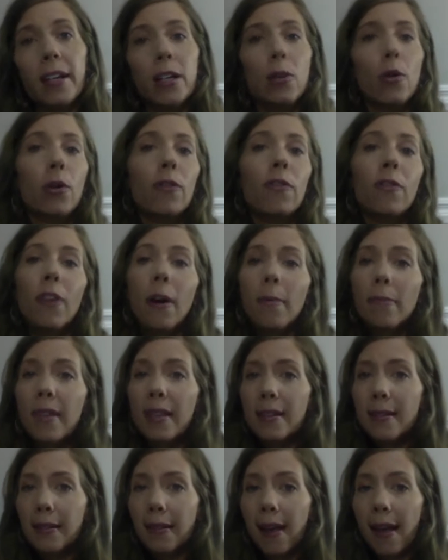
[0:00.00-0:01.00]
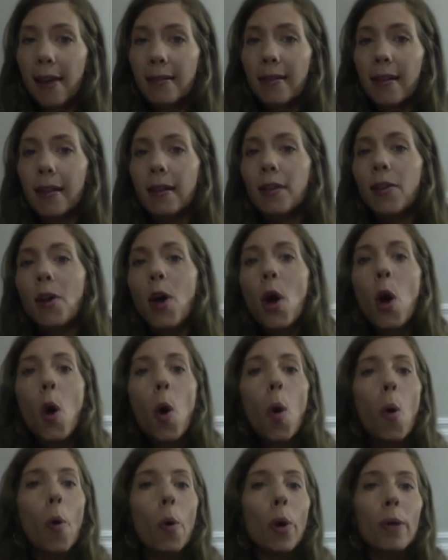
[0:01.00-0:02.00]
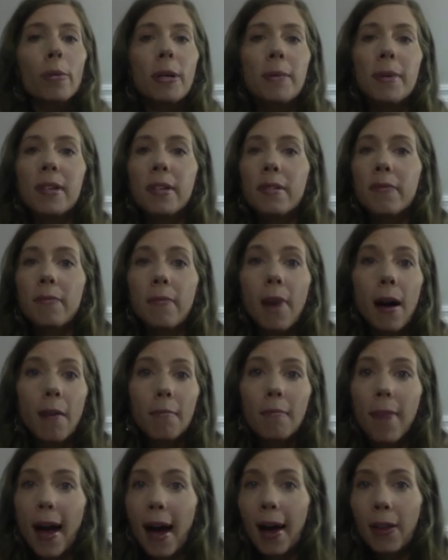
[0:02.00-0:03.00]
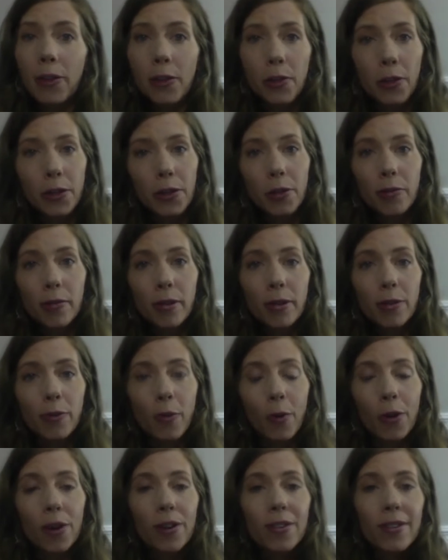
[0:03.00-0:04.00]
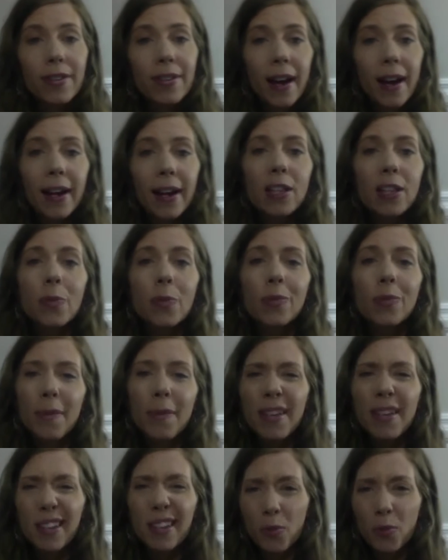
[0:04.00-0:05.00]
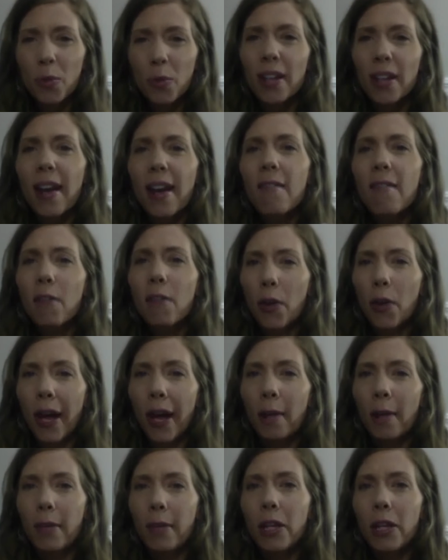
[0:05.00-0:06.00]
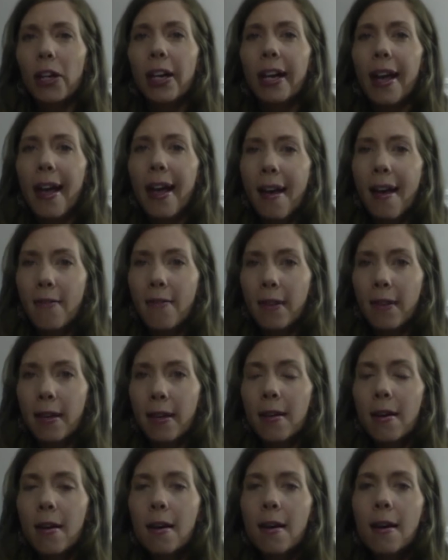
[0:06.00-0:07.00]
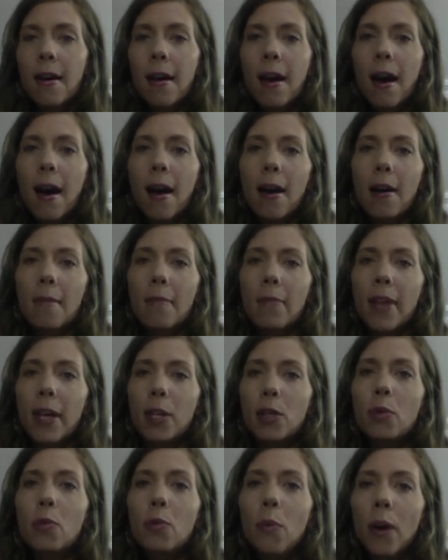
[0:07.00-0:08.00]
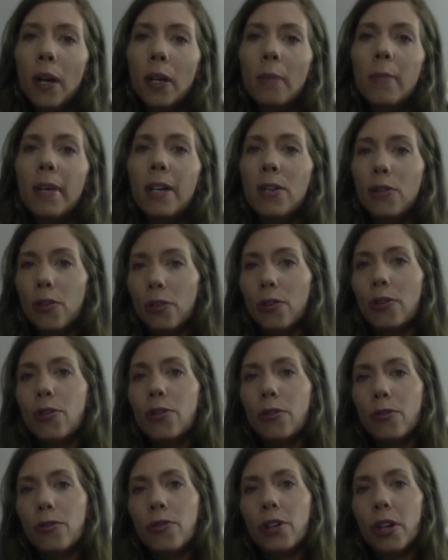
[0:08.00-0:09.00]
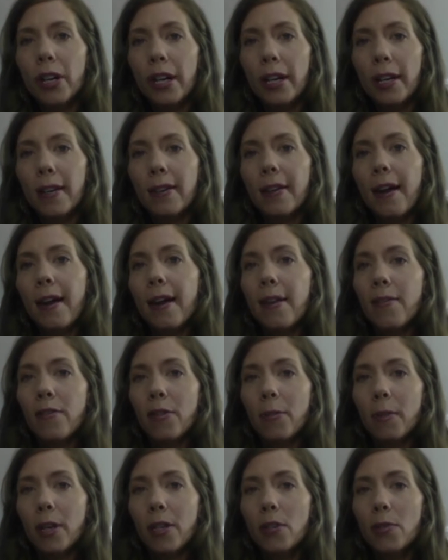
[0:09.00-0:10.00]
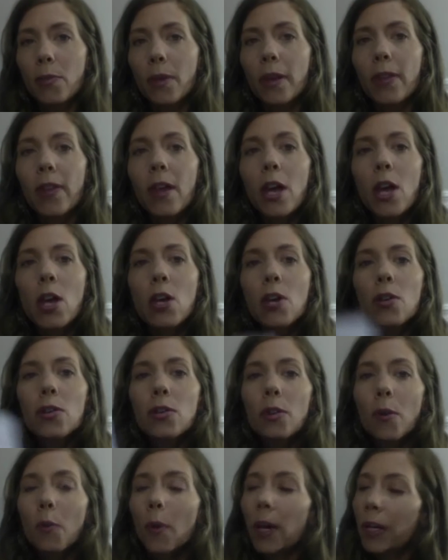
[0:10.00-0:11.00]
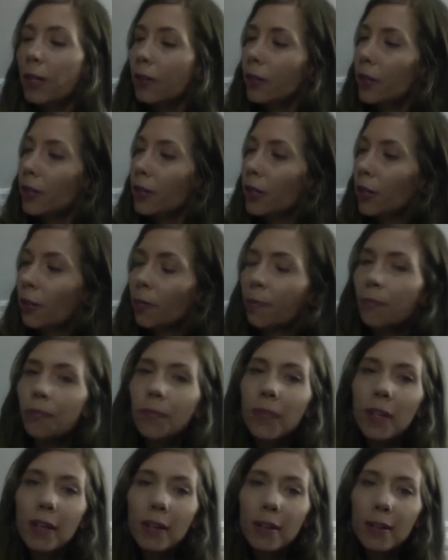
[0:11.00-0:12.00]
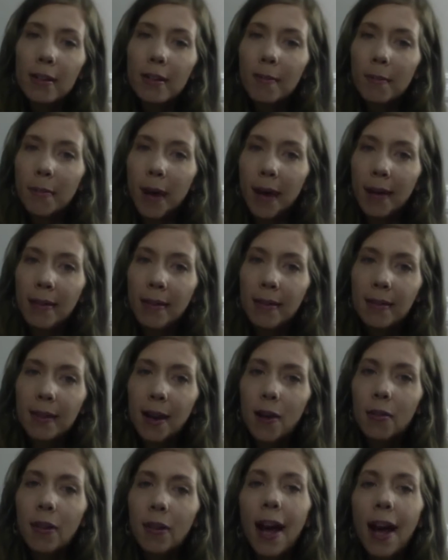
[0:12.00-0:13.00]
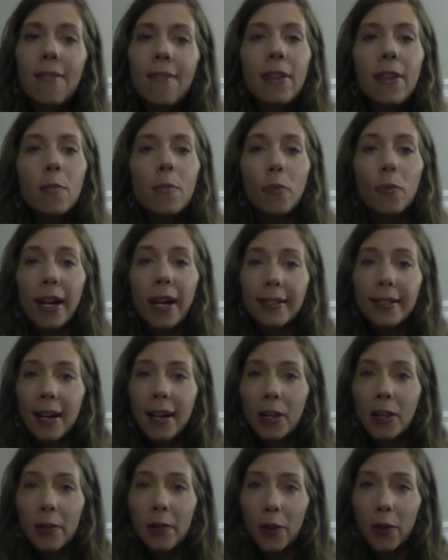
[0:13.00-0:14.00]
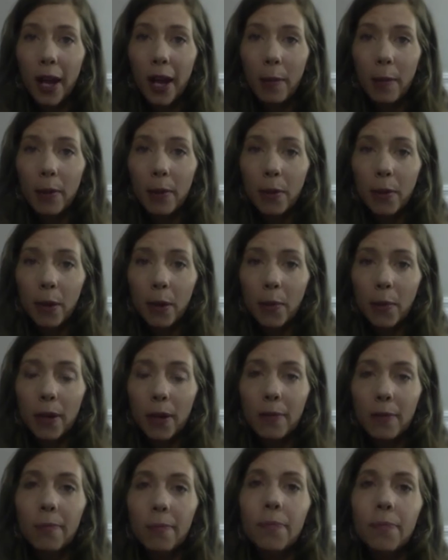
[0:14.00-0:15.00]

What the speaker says: or from this lesson, or maybe it's math you could use this for, science, something that's really vocabulary heavy, that you want to make sure the students are getting that information with. So what you can do is pass this out, have them write down the vocabulary word.